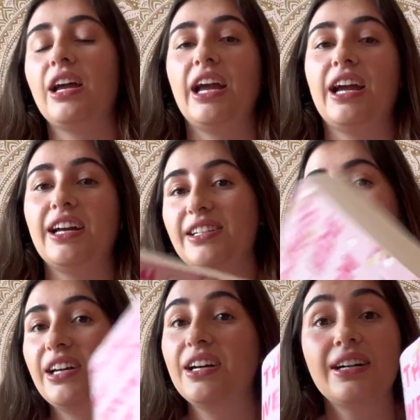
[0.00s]
And
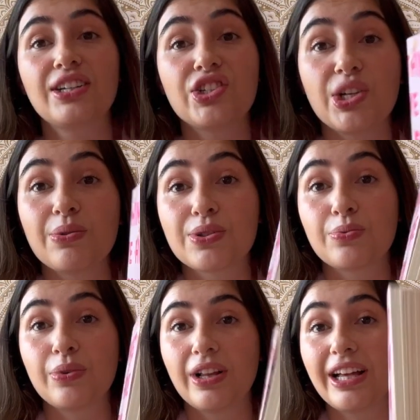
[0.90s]
she was
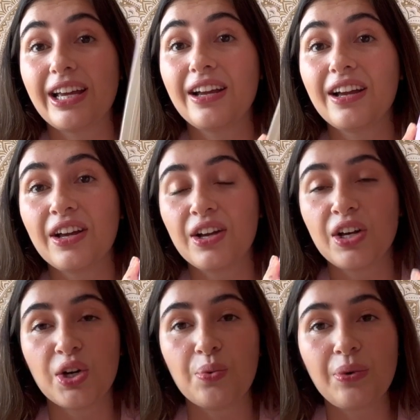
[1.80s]
really,
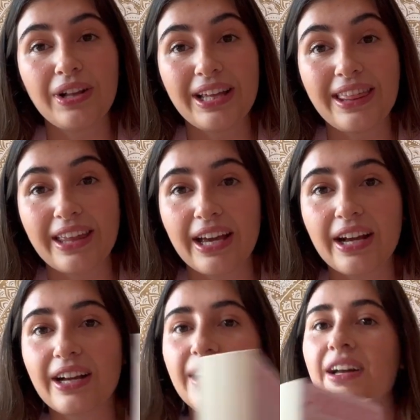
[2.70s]
really
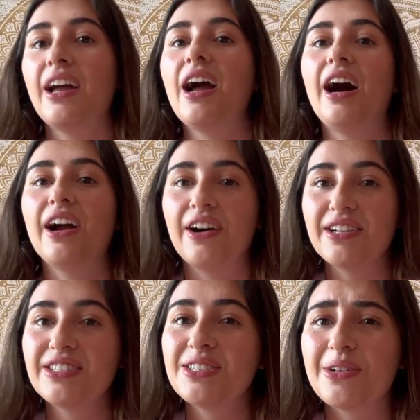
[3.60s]
thick. I
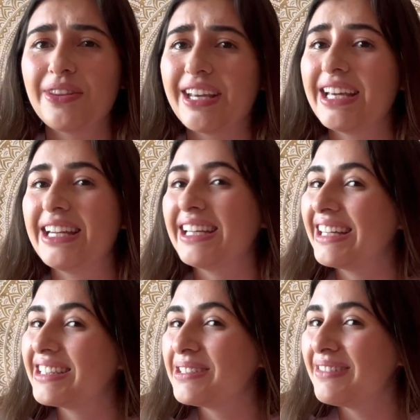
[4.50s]
honestly don't think it
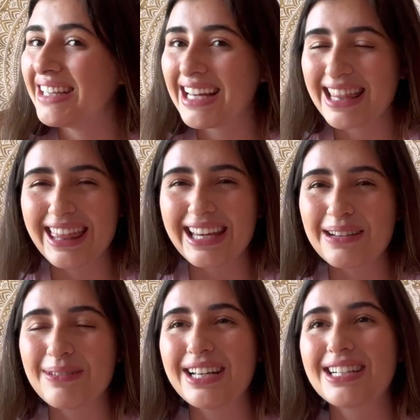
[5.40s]
needed to be that thick
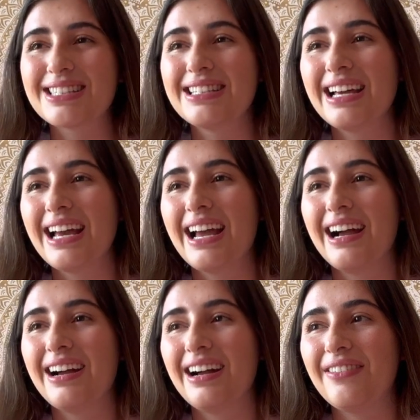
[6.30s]
because
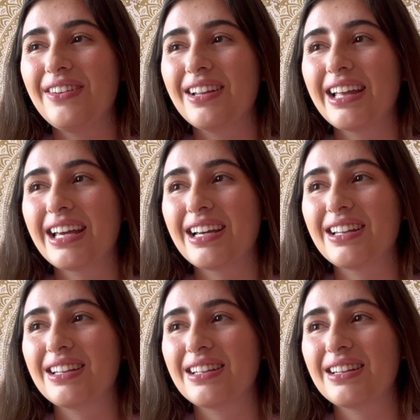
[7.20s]
I feel like
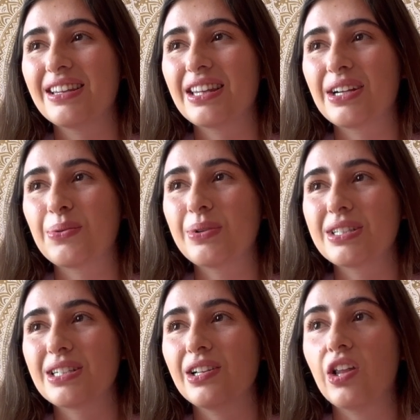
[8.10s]
there
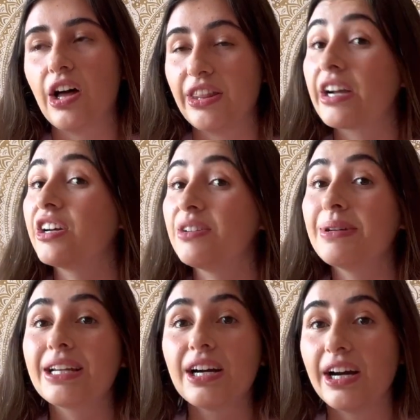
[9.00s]
was a lot that could have
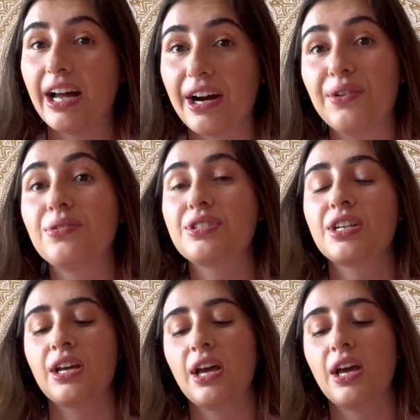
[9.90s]
been cut out.